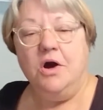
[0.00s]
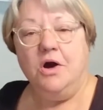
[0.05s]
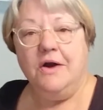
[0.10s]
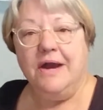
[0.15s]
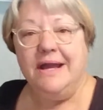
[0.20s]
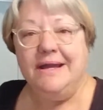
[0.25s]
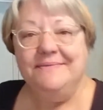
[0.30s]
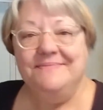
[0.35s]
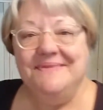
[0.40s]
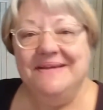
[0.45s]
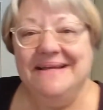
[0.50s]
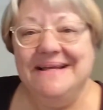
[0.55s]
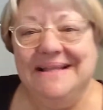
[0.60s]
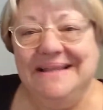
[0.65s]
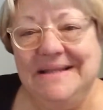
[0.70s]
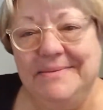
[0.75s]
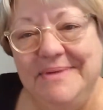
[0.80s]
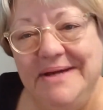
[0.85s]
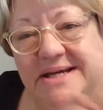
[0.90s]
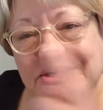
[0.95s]
right,
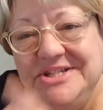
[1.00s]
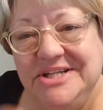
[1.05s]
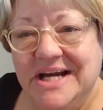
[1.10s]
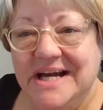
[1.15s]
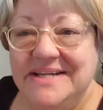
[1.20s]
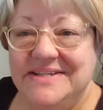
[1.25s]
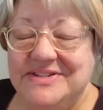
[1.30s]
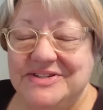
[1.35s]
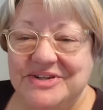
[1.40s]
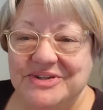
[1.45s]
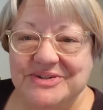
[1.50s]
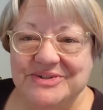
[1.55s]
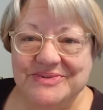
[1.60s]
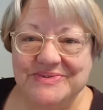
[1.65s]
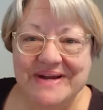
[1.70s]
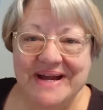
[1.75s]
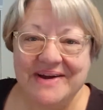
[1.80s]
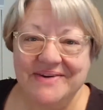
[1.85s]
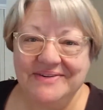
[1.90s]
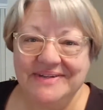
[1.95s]
let me get you guys turned
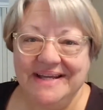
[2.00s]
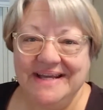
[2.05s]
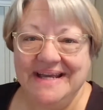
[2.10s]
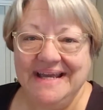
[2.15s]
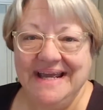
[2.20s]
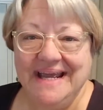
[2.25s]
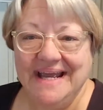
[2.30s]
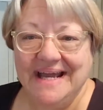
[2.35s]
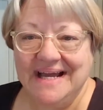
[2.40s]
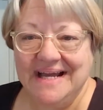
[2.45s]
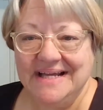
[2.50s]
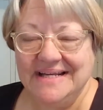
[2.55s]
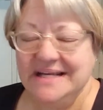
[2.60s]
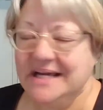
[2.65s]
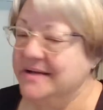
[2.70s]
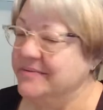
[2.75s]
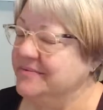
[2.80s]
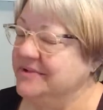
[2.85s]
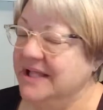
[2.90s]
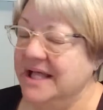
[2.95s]
around, and
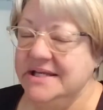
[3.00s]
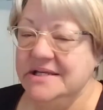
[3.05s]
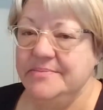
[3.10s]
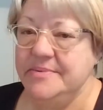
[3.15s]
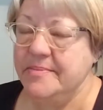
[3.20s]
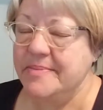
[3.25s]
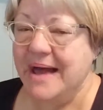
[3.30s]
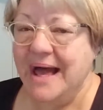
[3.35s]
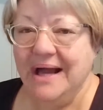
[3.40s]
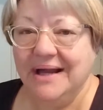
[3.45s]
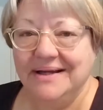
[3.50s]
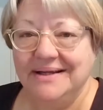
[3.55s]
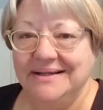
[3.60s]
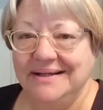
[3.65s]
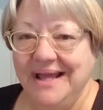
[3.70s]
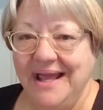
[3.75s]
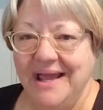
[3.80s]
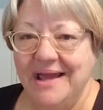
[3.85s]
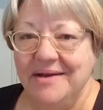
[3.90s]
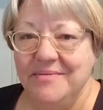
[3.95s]
I'm glad to be back
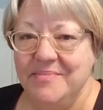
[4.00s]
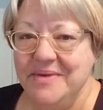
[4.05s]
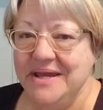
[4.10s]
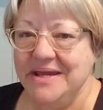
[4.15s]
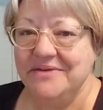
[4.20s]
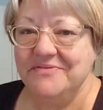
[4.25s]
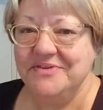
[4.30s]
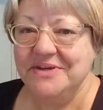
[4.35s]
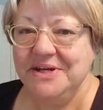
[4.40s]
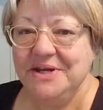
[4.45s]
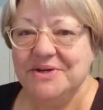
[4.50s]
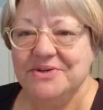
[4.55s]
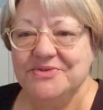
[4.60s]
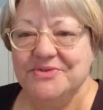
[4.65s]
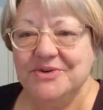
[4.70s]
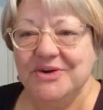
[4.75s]
and making videos for